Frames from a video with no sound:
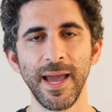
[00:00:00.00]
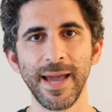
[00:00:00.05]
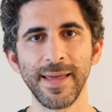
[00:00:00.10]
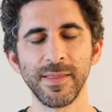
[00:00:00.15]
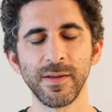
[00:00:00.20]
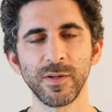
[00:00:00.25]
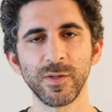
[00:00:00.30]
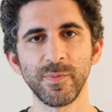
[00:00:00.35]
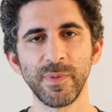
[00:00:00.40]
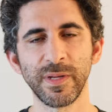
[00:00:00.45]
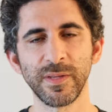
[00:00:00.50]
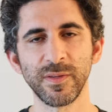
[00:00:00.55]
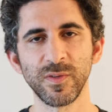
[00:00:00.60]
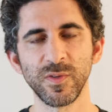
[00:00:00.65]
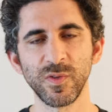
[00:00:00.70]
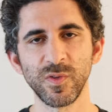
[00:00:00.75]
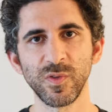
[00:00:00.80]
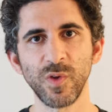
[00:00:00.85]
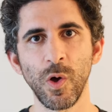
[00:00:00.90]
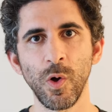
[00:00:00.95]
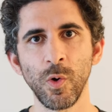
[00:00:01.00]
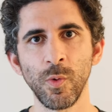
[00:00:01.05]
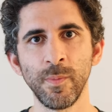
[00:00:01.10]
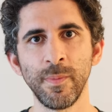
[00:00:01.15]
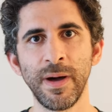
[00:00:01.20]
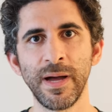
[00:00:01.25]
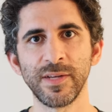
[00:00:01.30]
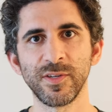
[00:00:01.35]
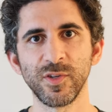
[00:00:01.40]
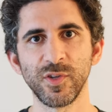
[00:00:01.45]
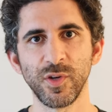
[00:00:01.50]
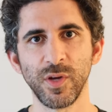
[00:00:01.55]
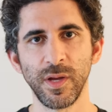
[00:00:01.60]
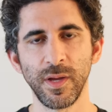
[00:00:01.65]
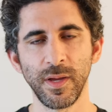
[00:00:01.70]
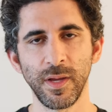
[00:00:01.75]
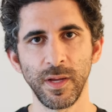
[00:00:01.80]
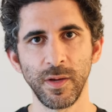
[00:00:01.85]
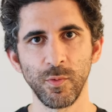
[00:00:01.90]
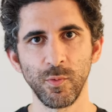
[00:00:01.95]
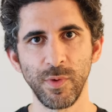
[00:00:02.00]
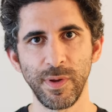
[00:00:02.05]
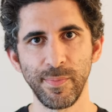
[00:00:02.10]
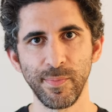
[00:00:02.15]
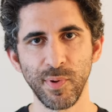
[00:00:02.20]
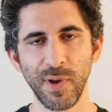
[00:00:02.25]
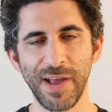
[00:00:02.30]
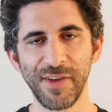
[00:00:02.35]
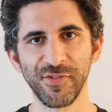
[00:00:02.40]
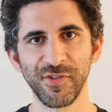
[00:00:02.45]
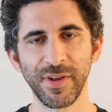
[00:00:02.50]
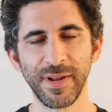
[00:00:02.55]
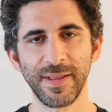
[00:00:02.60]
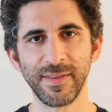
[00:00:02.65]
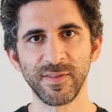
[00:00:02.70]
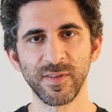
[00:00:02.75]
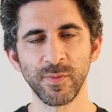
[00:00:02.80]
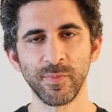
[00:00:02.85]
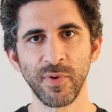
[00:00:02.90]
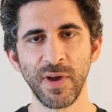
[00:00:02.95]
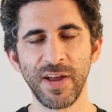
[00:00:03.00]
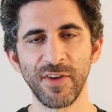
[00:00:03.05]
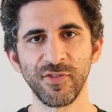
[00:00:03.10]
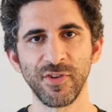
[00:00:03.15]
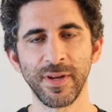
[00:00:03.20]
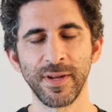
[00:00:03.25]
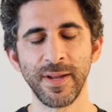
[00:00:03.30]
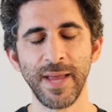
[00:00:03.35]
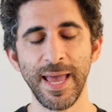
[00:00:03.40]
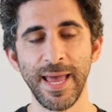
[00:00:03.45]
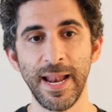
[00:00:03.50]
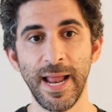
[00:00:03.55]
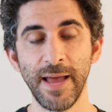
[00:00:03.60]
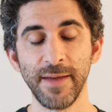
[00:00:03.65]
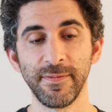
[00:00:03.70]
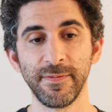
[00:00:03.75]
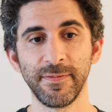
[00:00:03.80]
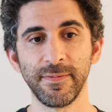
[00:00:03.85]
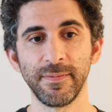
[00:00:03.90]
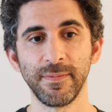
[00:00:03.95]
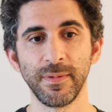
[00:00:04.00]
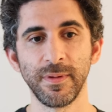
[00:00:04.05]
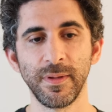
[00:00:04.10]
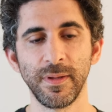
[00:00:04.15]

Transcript: and there's been so much repression and suppression and i've